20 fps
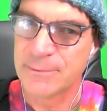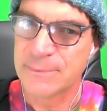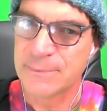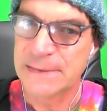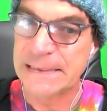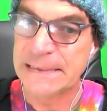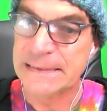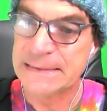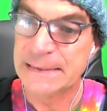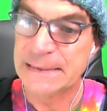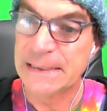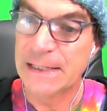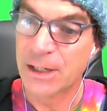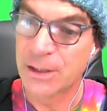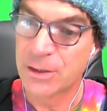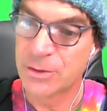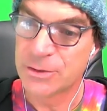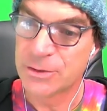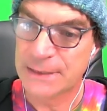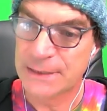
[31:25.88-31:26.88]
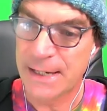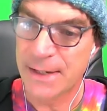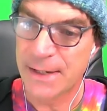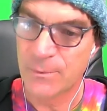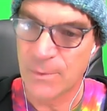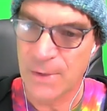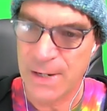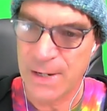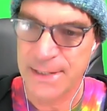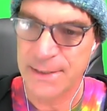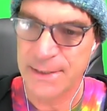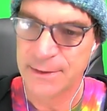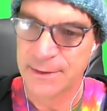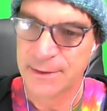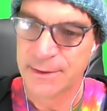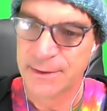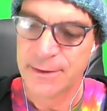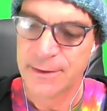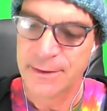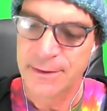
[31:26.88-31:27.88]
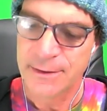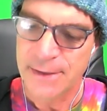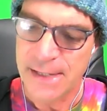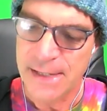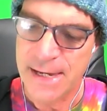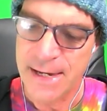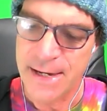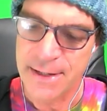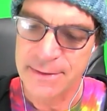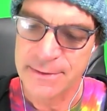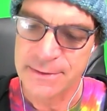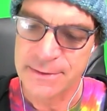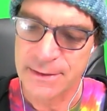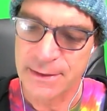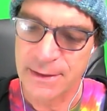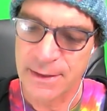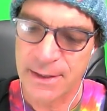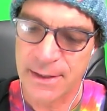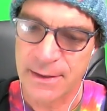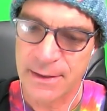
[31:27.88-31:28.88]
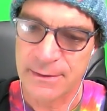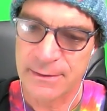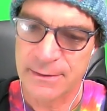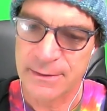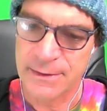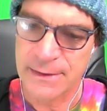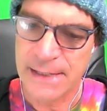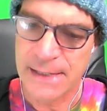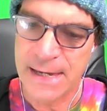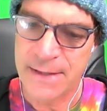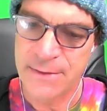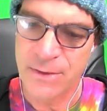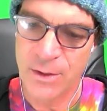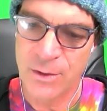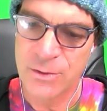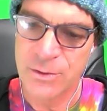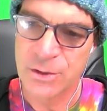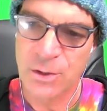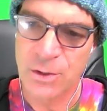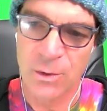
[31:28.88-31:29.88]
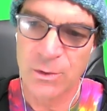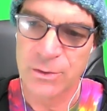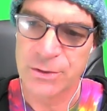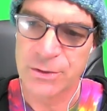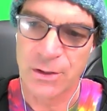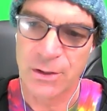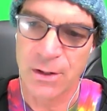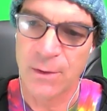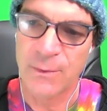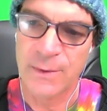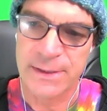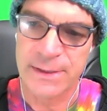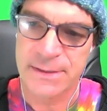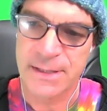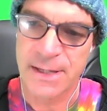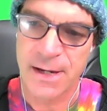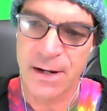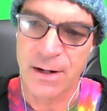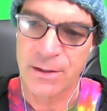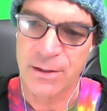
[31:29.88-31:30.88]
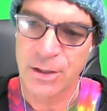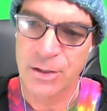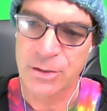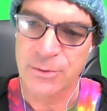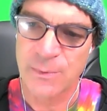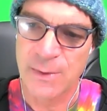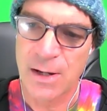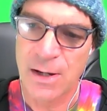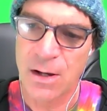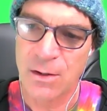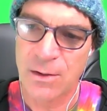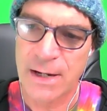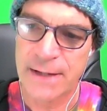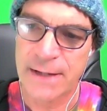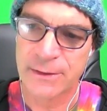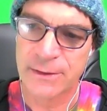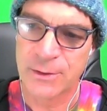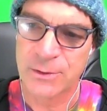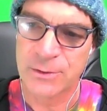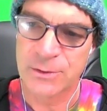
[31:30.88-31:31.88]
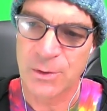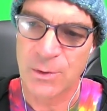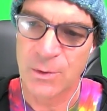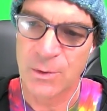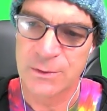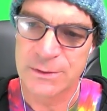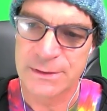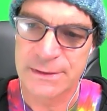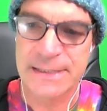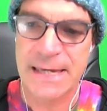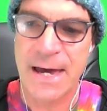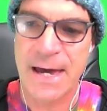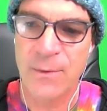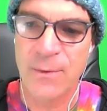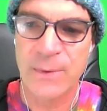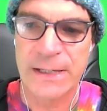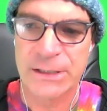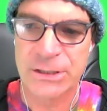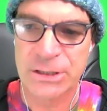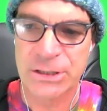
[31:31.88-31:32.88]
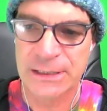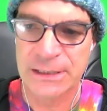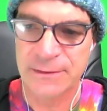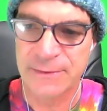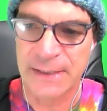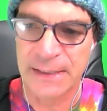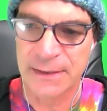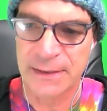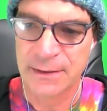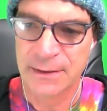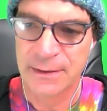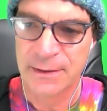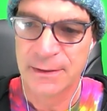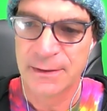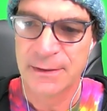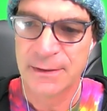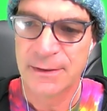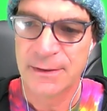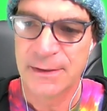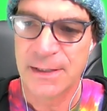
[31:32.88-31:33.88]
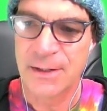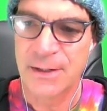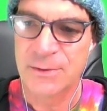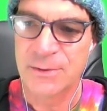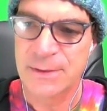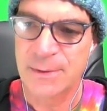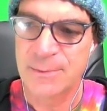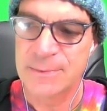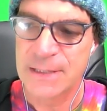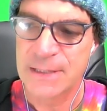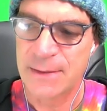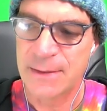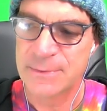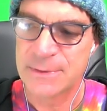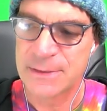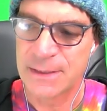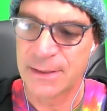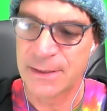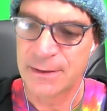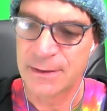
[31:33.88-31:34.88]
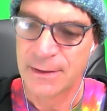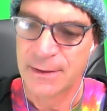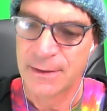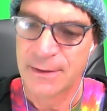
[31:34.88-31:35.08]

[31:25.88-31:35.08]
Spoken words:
easy to understand way, and those goals are always there. So we all got those goals. It's how we achieve it. Sometimes that